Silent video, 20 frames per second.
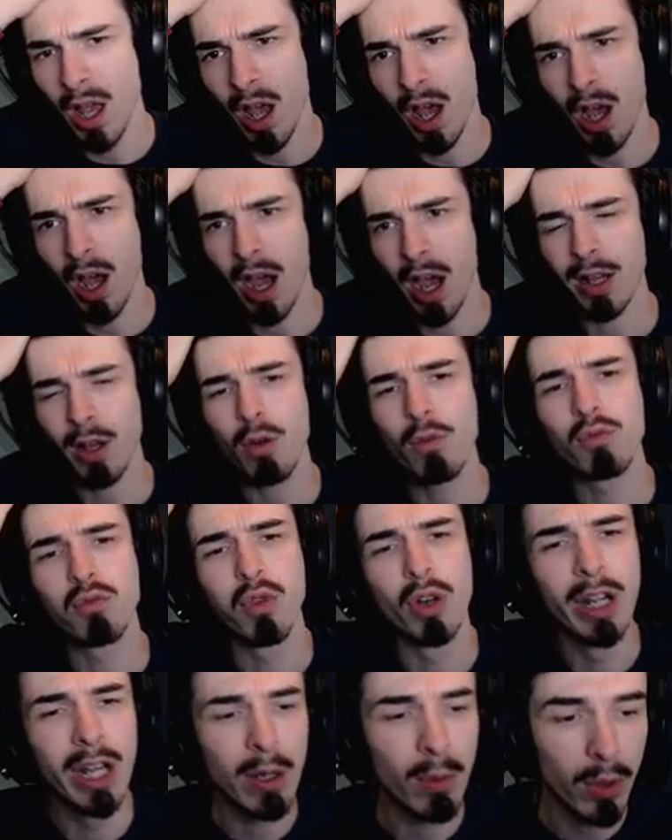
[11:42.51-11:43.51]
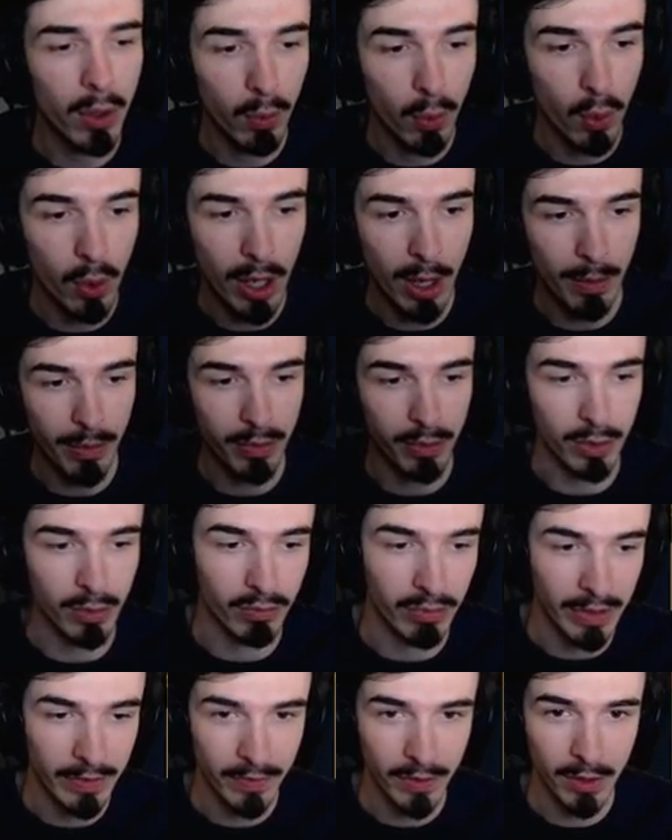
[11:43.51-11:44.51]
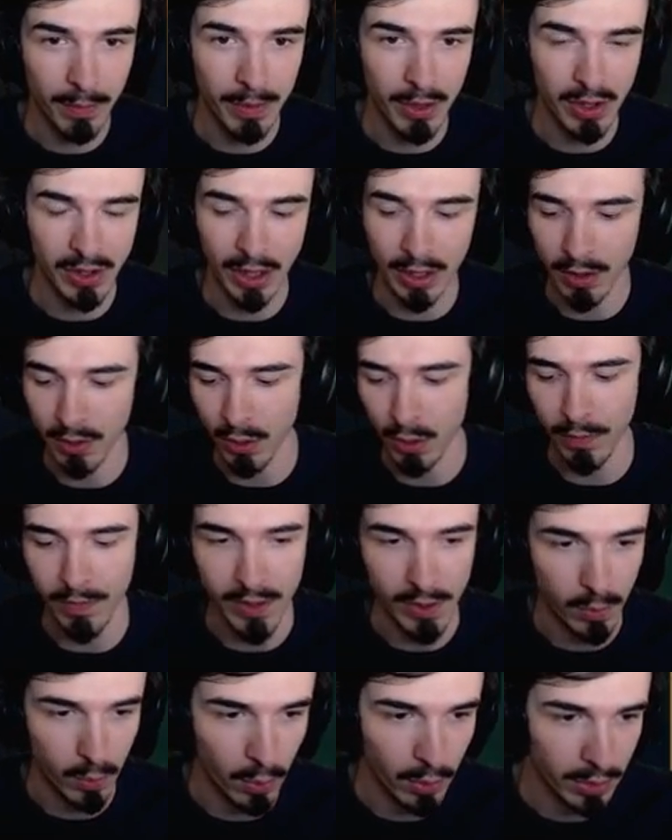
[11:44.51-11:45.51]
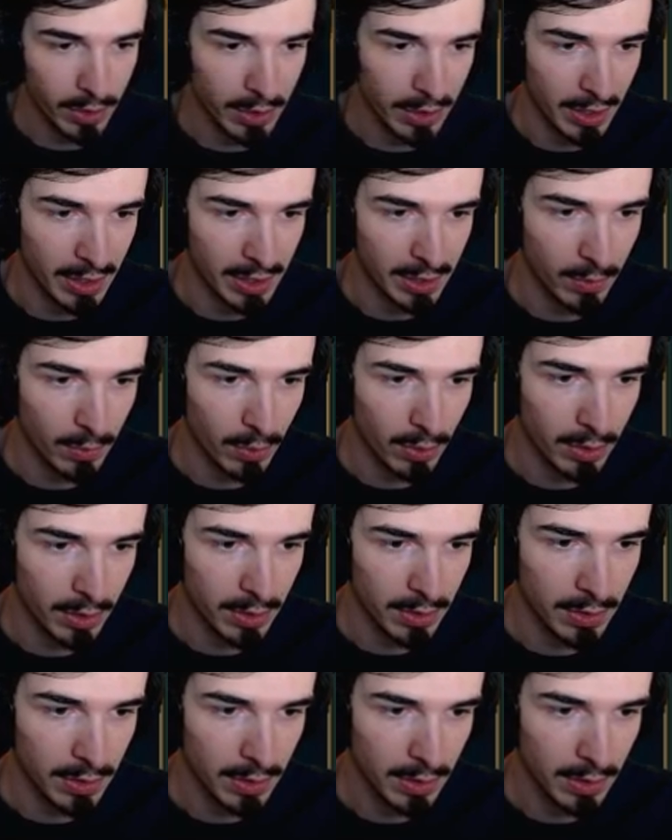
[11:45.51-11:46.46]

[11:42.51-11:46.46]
I don't really want to walk up through the river because I don't know if it's warded. Is it warded?